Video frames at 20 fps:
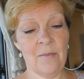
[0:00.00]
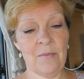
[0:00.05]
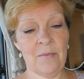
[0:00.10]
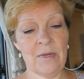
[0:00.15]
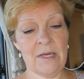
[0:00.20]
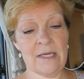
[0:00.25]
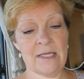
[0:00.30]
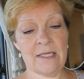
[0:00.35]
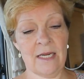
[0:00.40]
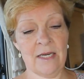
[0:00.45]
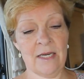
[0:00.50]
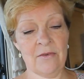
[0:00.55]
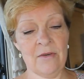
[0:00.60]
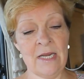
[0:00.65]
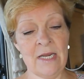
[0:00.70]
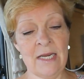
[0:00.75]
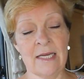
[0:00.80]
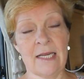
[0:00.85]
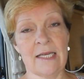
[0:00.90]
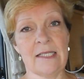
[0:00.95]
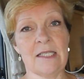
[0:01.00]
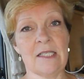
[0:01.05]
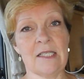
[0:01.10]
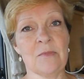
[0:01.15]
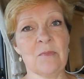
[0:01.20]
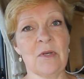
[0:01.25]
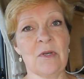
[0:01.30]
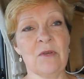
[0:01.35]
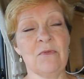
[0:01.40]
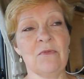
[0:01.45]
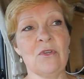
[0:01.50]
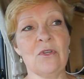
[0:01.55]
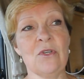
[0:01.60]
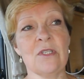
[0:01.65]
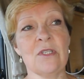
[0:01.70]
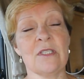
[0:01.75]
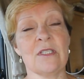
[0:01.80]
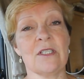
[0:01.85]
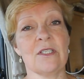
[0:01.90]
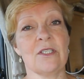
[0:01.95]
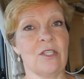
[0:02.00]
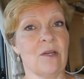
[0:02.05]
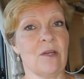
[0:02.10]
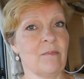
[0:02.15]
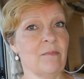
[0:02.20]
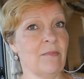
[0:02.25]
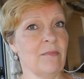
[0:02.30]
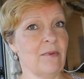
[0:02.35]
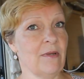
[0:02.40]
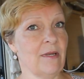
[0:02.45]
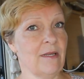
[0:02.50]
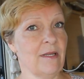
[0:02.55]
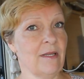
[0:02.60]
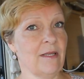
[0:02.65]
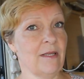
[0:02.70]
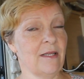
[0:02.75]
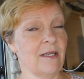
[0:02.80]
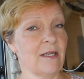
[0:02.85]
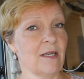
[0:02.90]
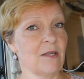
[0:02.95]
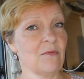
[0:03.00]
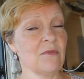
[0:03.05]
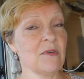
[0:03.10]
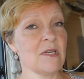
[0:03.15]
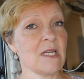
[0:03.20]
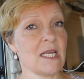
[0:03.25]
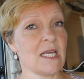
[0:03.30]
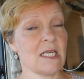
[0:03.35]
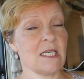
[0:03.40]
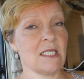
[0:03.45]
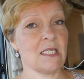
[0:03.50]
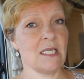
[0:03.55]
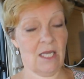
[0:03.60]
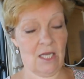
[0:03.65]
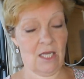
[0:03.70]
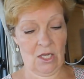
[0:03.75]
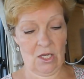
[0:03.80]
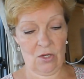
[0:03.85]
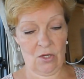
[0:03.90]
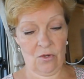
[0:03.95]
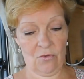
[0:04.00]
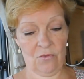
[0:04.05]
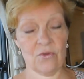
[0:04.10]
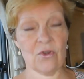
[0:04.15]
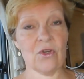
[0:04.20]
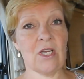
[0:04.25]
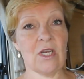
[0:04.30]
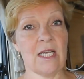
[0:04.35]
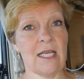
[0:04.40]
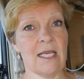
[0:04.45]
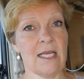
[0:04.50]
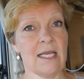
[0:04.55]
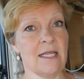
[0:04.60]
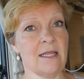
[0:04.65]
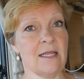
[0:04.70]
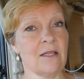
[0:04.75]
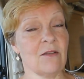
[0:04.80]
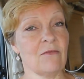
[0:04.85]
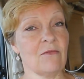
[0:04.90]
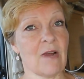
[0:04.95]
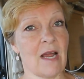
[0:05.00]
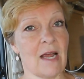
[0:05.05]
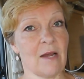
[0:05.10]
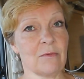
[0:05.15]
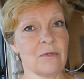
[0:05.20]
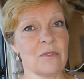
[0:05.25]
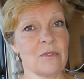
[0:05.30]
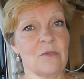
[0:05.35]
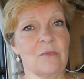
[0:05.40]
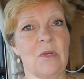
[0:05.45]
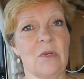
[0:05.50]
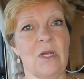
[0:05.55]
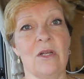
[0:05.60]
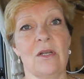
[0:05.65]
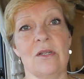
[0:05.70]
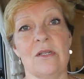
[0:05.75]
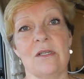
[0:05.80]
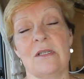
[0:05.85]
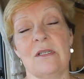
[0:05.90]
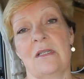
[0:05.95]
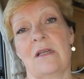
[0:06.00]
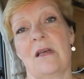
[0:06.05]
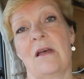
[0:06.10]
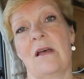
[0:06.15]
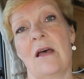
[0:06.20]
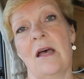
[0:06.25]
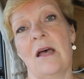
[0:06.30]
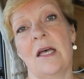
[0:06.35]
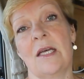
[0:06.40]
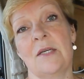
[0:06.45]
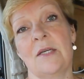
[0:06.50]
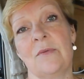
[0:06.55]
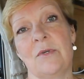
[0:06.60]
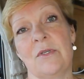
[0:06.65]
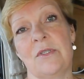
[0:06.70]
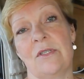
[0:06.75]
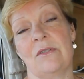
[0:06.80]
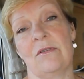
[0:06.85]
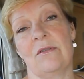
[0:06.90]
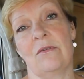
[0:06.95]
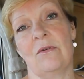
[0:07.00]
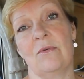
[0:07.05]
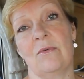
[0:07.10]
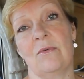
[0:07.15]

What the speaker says: but I realised it's my first jumper that I've knit fully in the round, because I was